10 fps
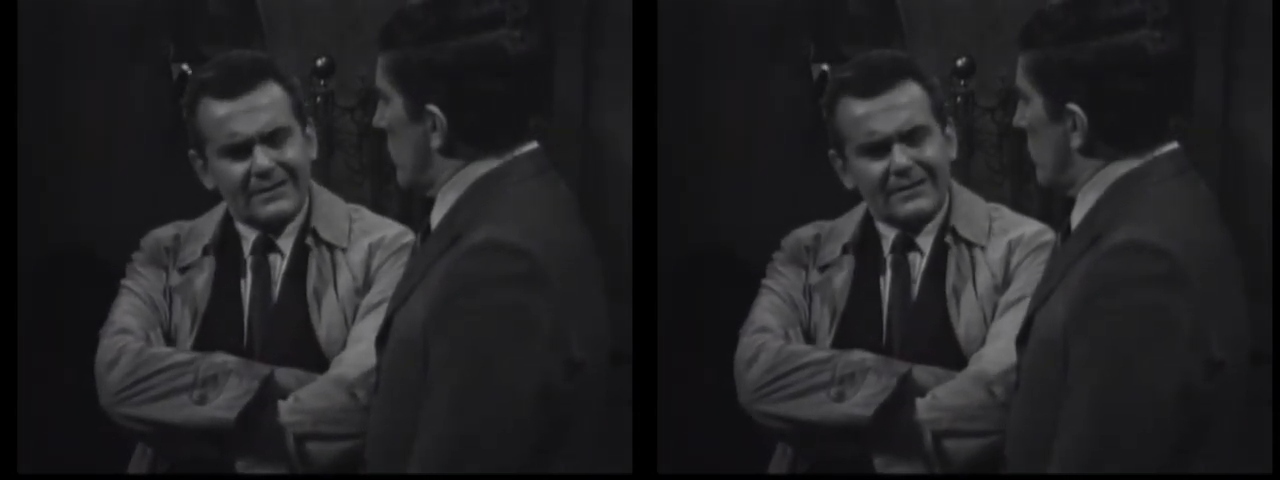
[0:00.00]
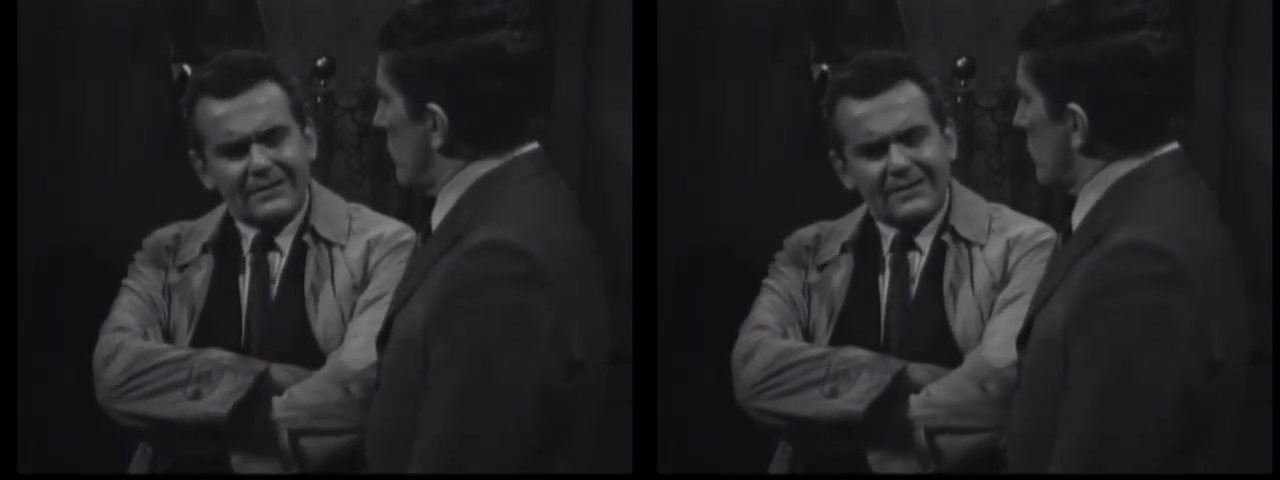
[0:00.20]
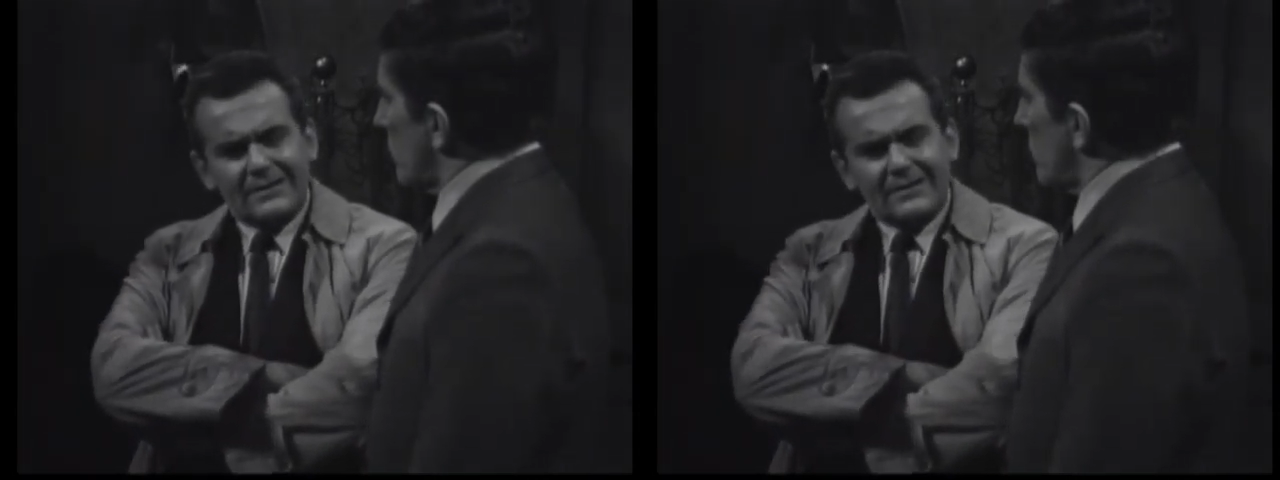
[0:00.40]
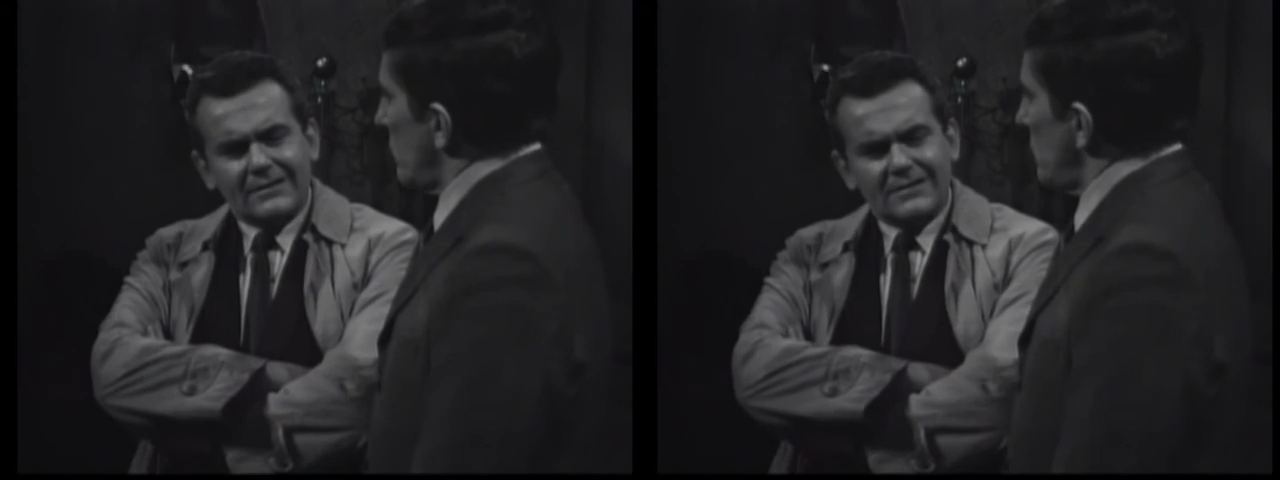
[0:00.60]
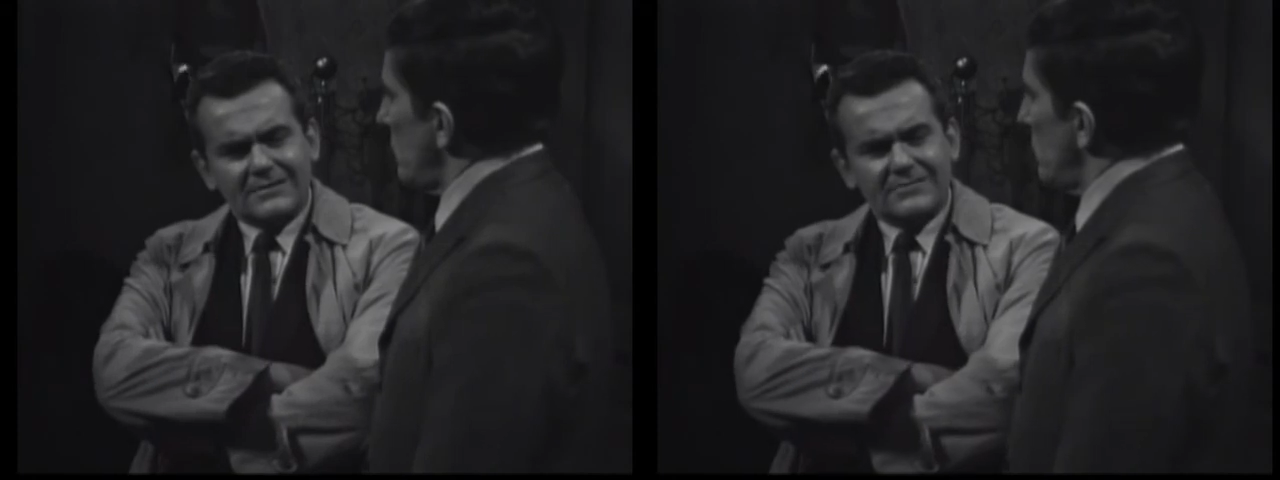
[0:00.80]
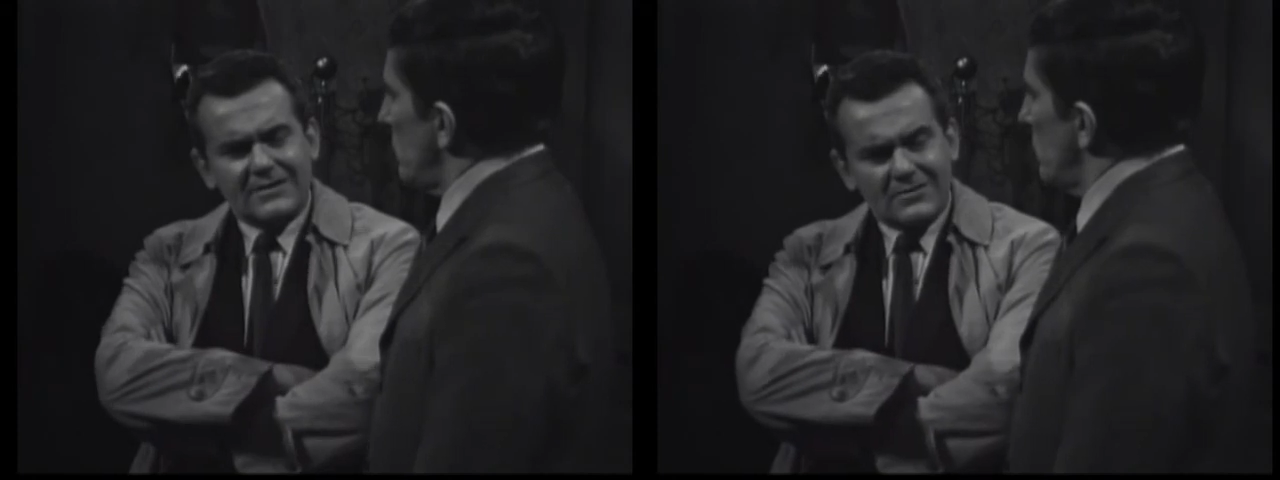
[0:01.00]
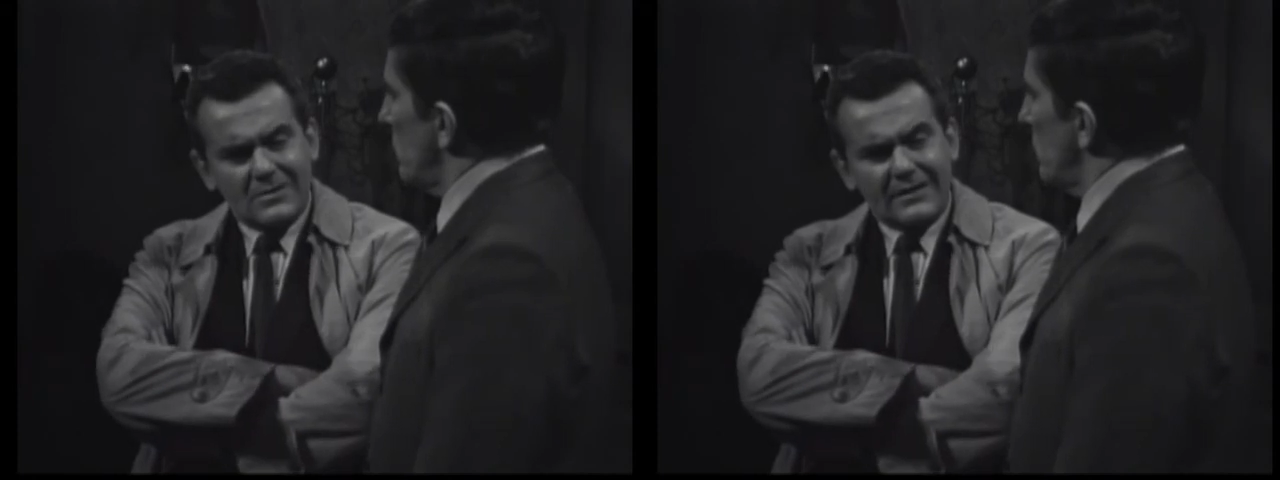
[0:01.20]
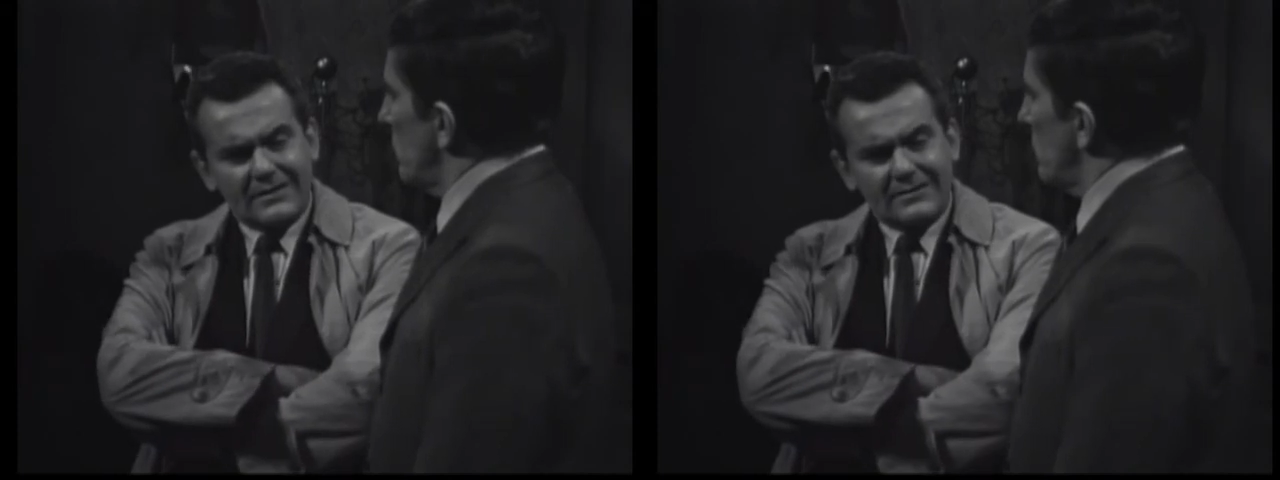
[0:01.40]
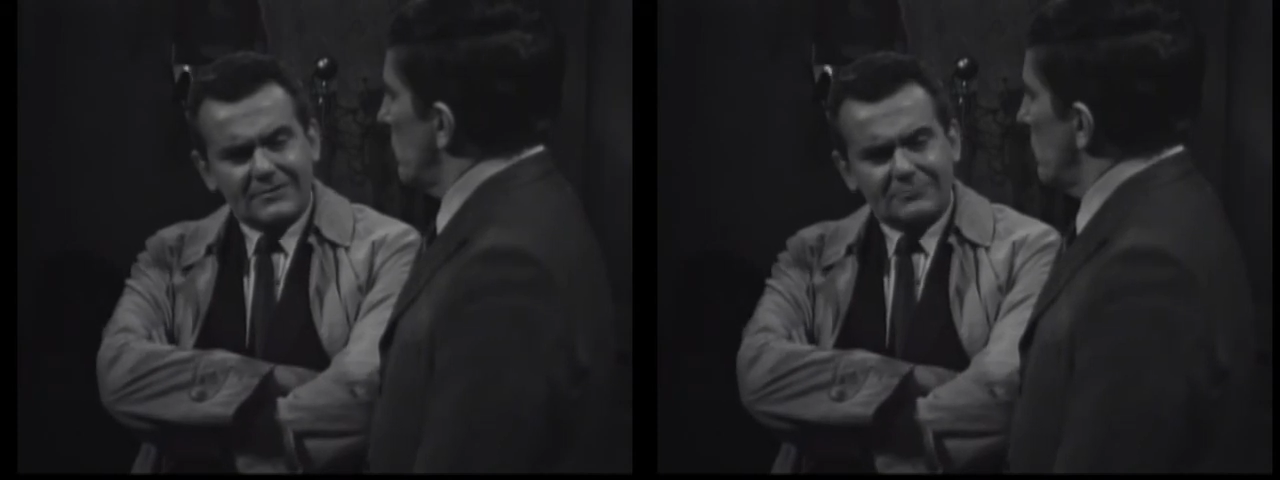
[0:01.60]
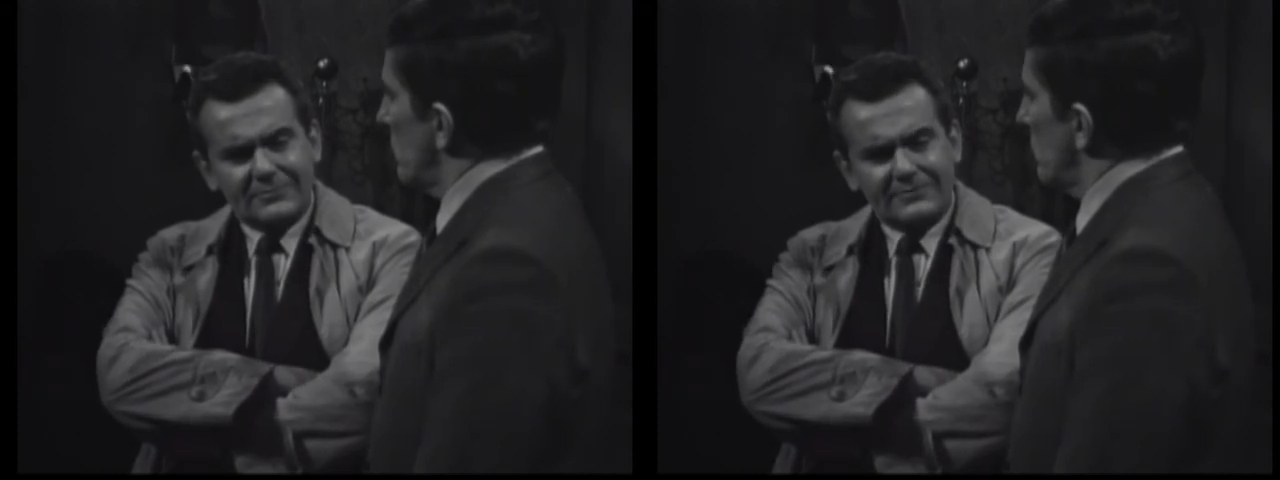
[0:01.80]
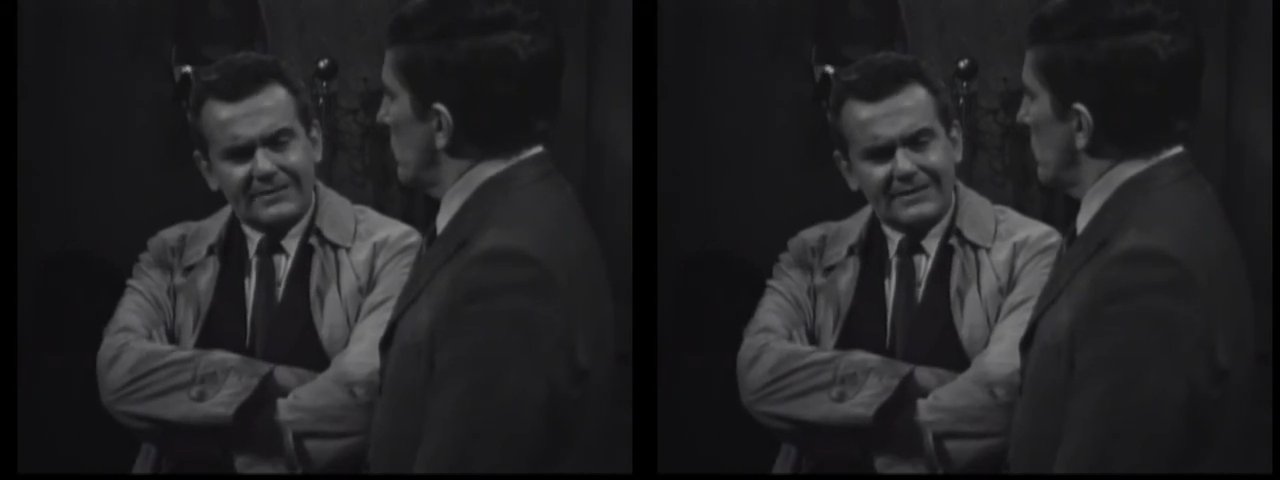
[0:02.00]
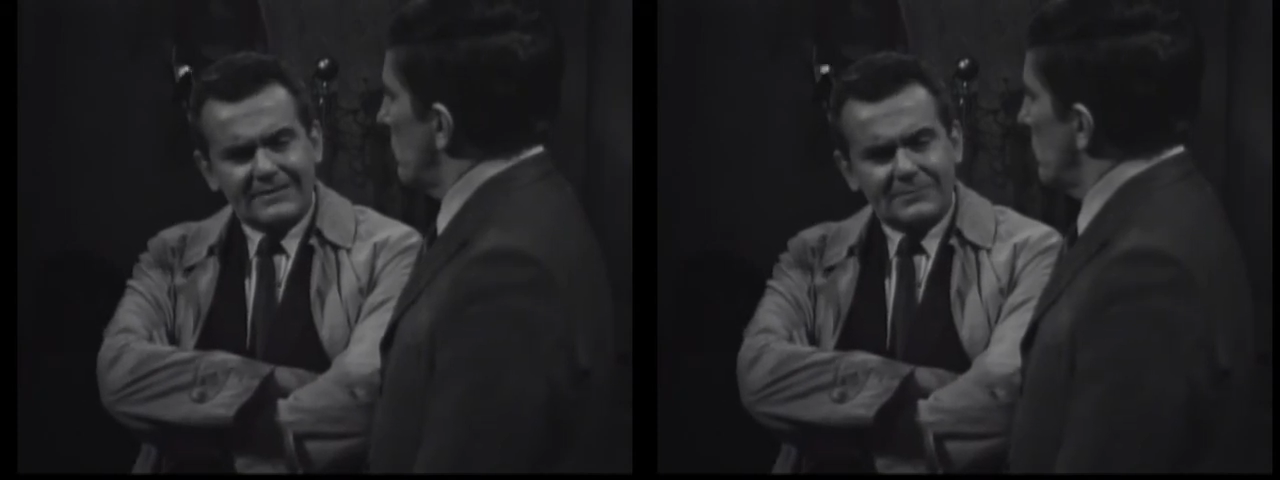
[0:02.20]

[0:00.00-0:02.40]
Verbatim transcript: Whatever that required means. Required to provide